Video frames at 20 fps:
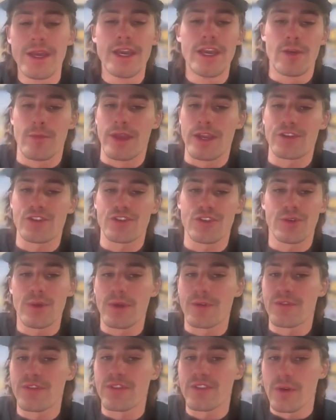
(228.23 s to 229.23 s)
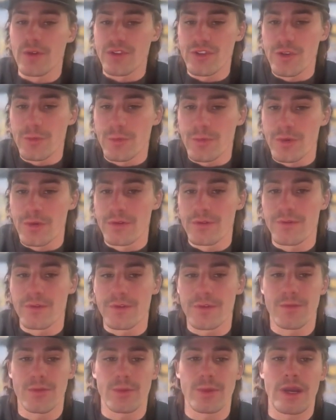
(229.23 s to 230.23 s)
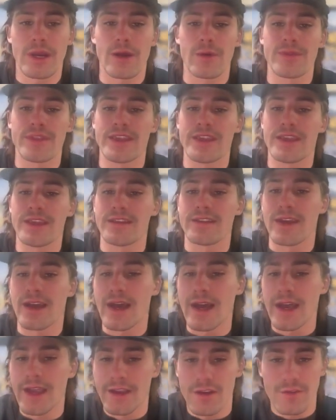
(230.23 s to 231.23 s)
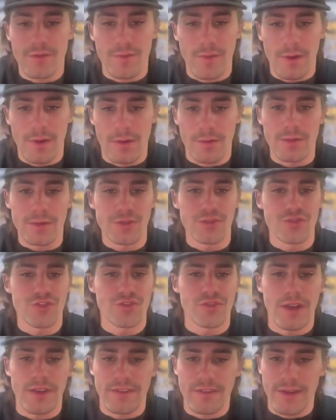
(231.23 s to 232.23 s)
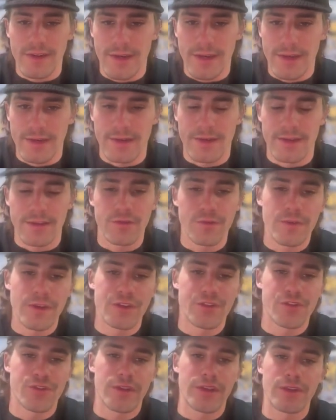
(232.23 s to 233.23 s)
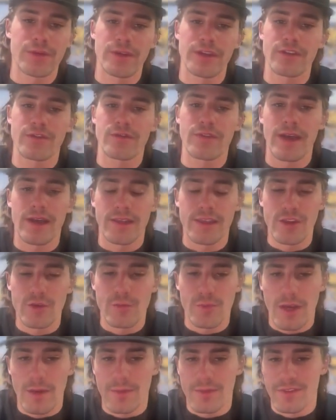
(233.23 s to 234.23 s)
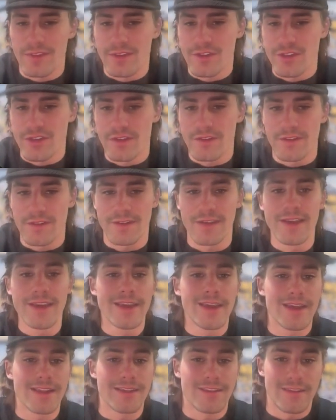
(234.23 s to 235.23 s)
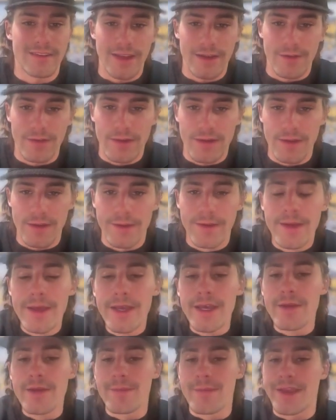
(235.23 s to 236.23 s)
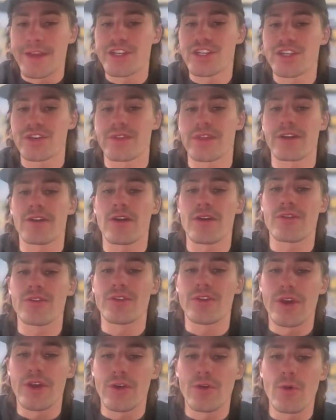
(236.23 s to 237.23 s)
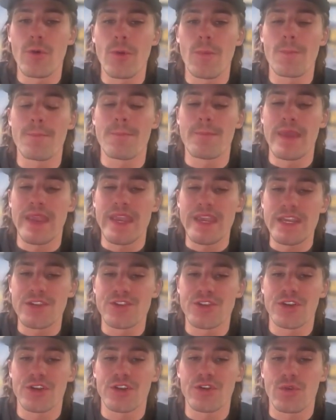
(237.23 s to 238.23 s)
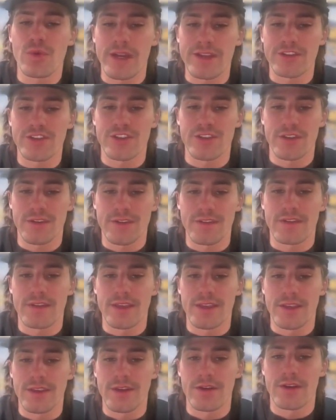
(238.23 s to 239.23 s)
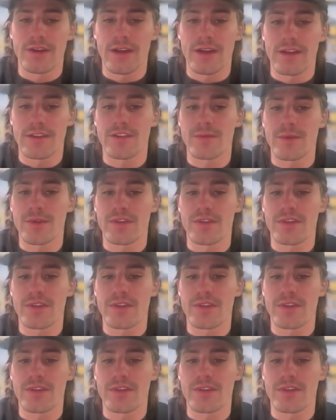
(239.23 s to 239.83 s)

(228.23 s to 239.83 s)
Make sure you have social proof throughout the entire funnel, trust icons featuring unique value propositions, etc. Make sure there are no major questions that your customers